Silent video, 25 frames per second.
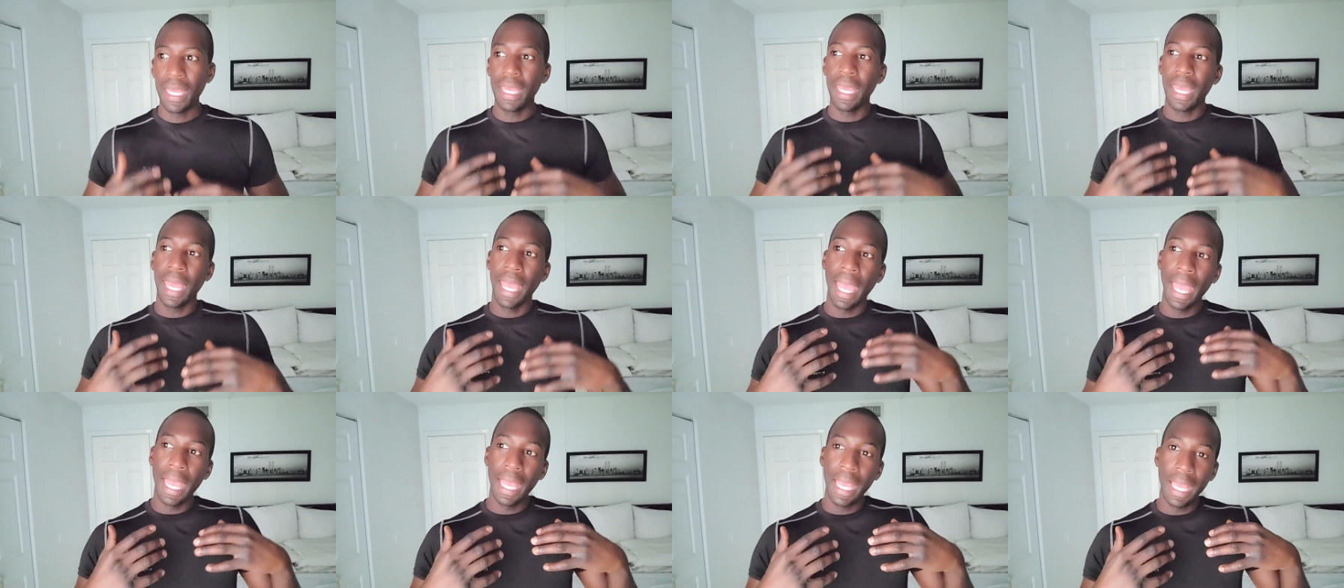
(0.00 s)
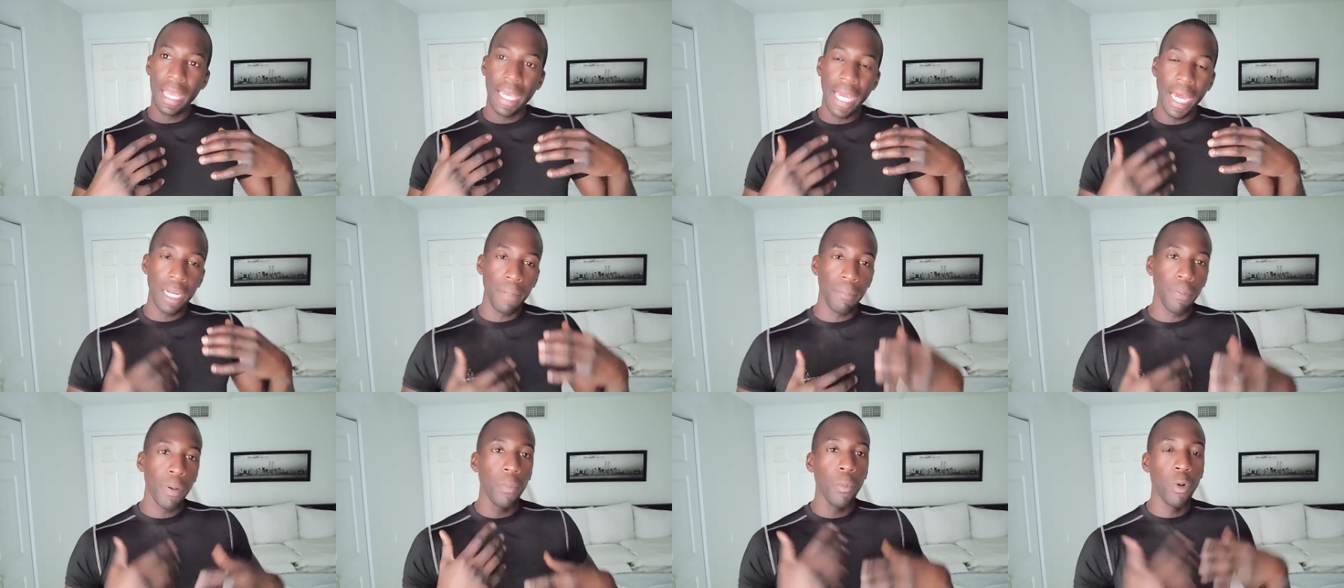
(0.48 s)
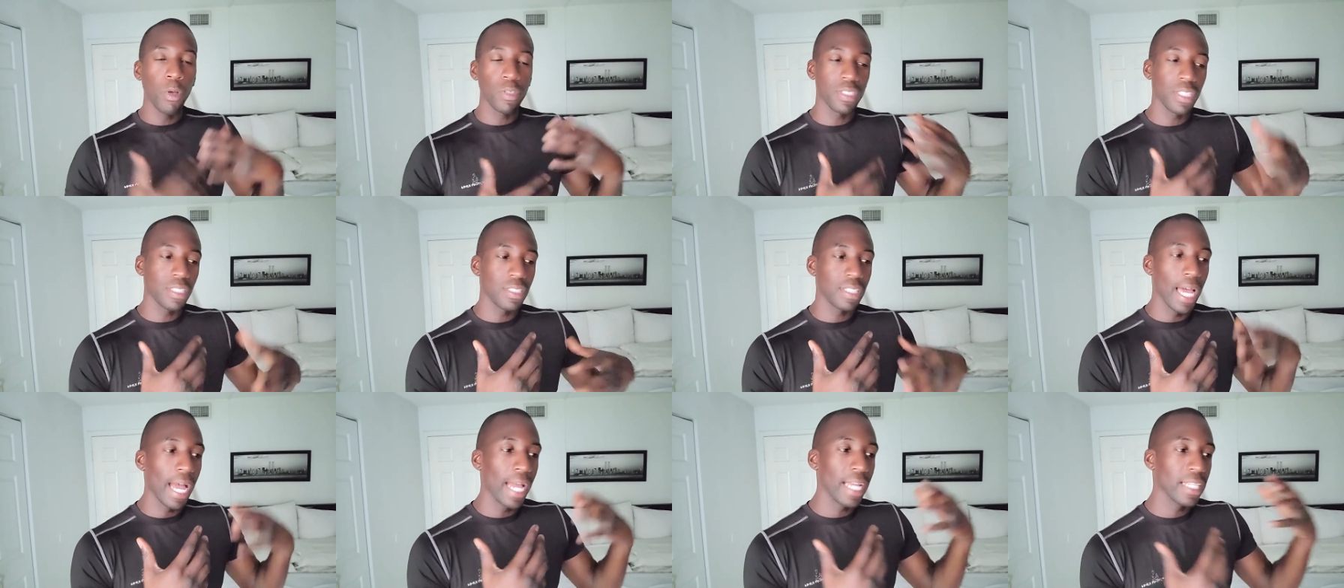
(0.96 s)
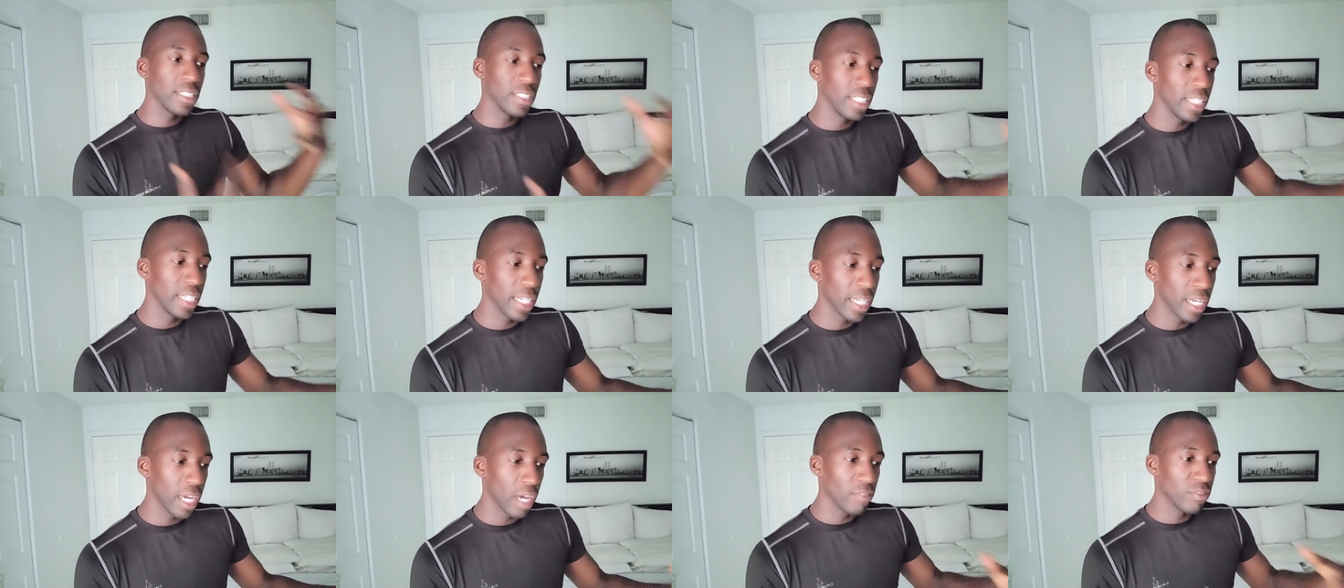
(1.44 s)
it, it kind of promotes this
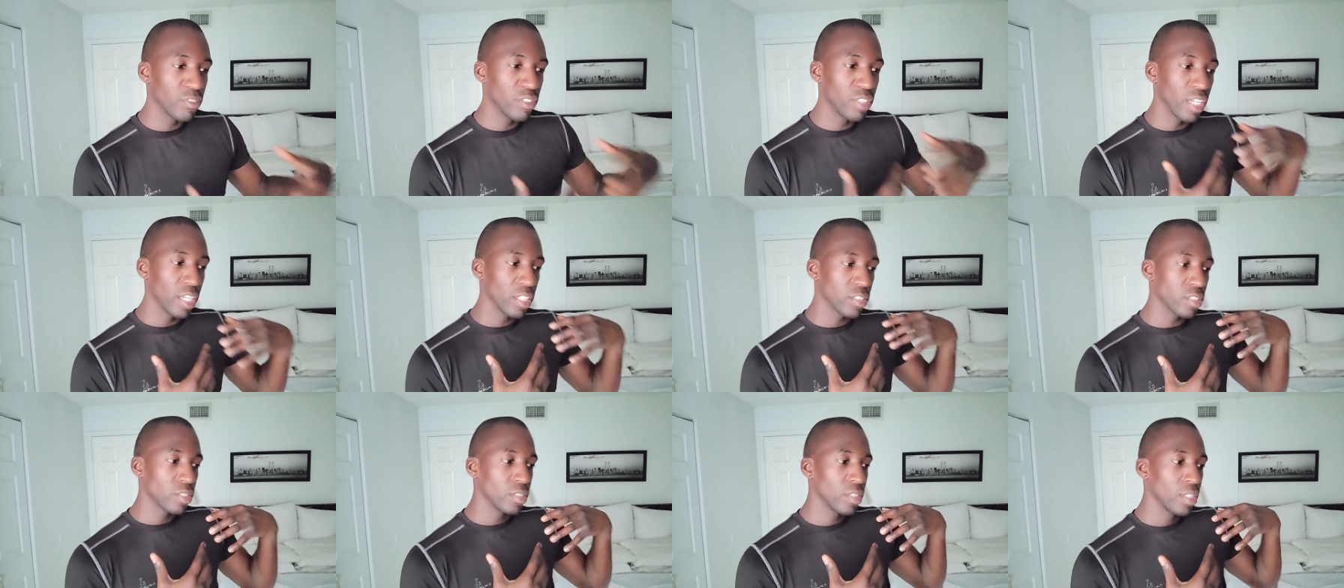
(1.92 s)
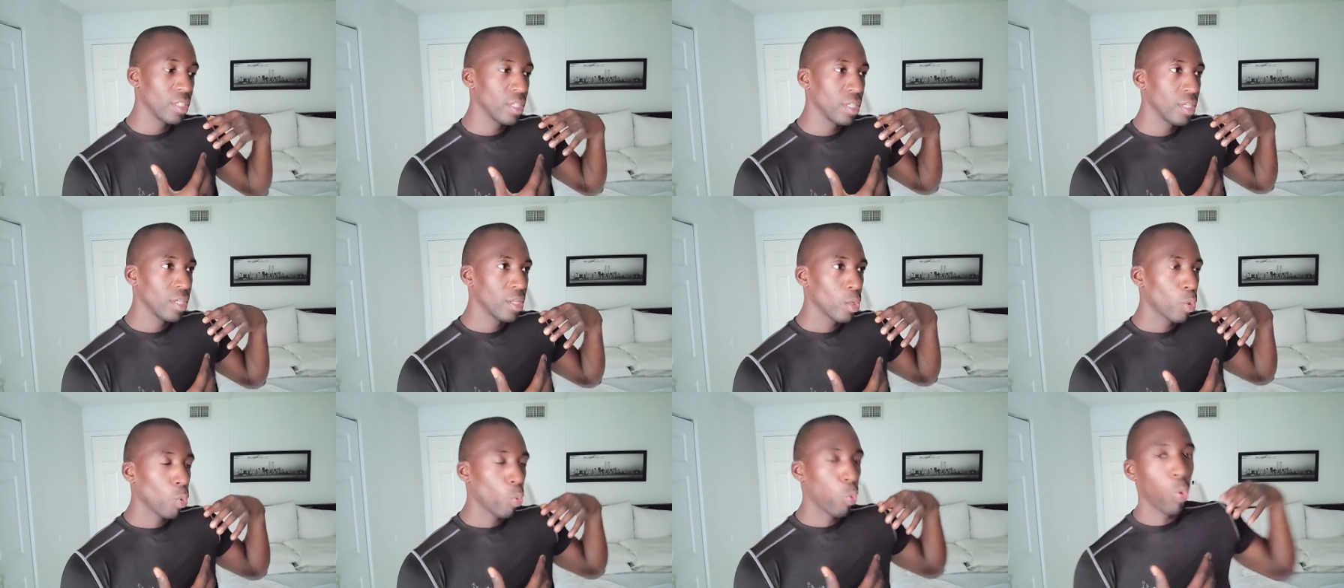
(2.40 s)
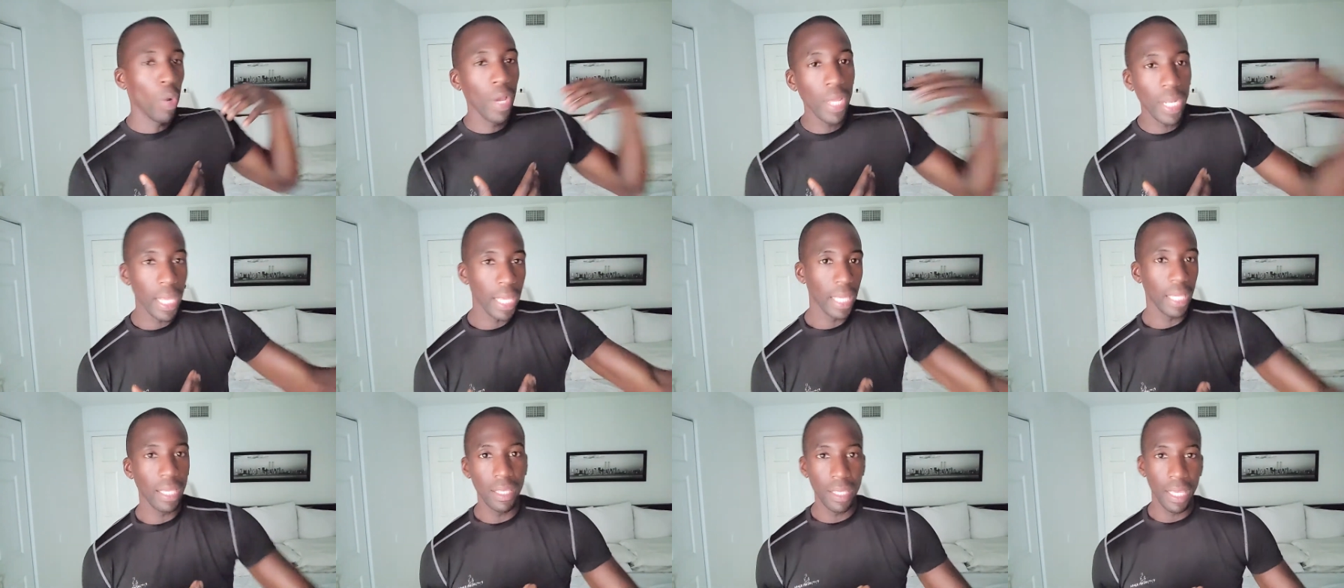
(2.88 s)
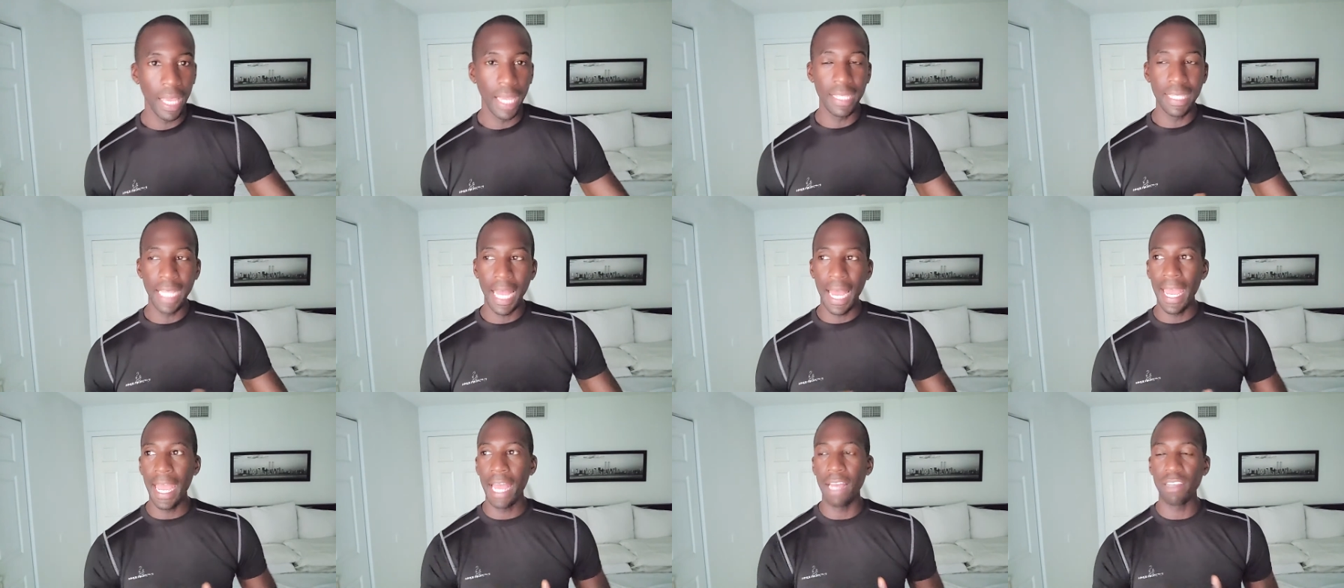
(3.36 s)
idea of just quitting and
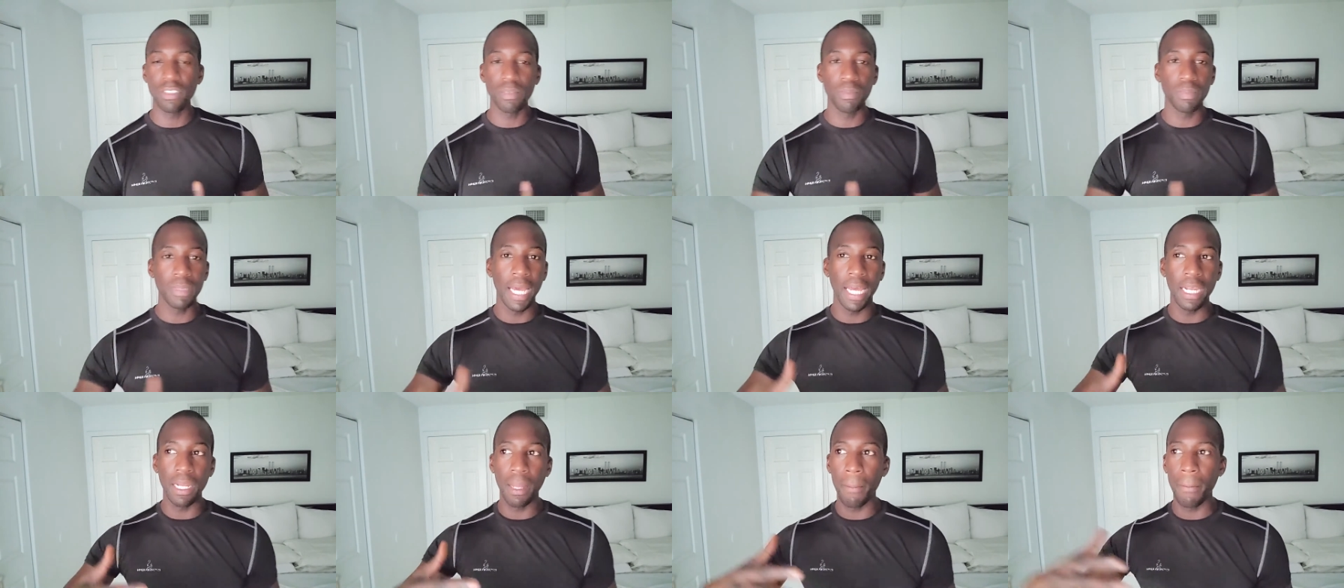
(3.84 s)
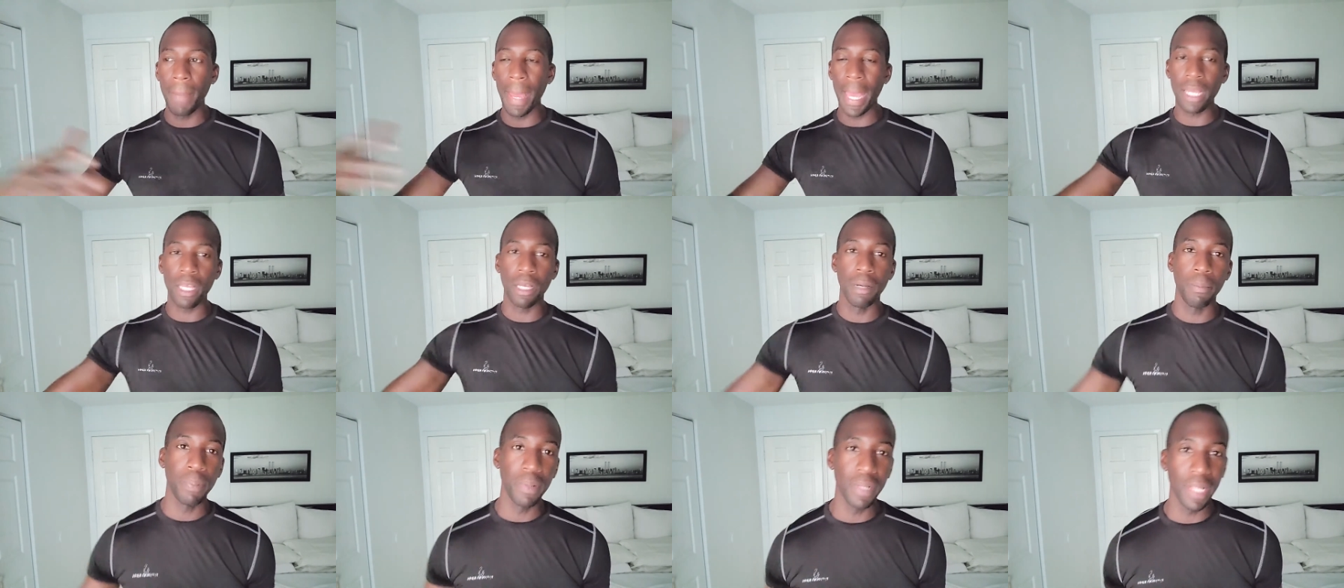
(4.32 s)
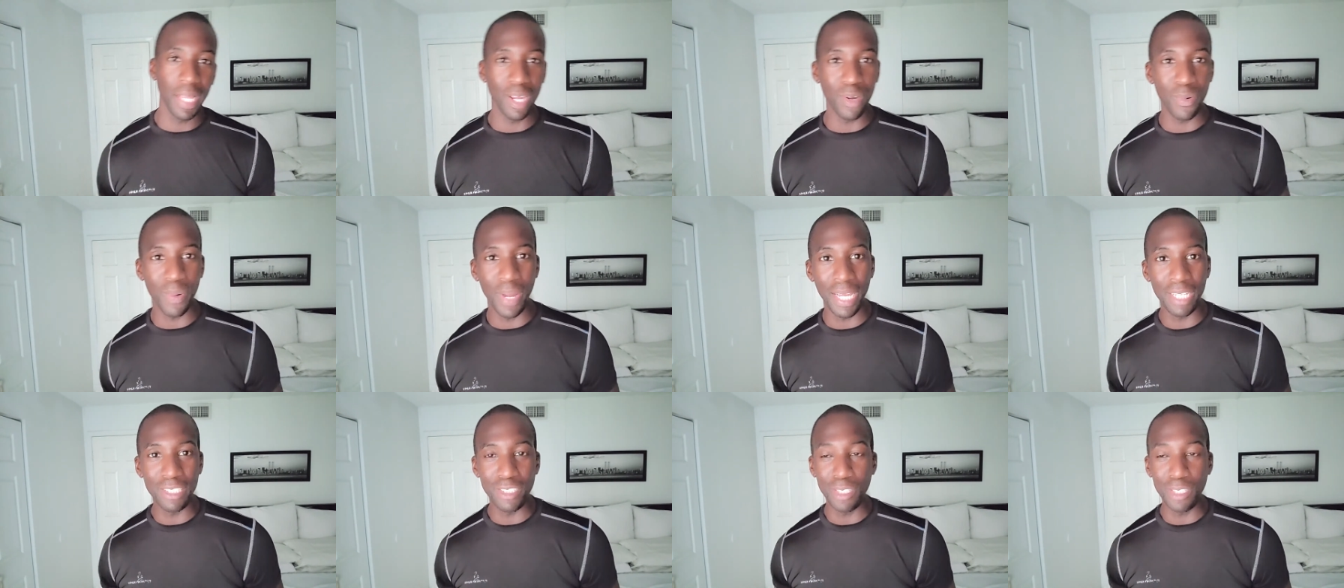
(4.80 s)
not have some kind of backup plan, right?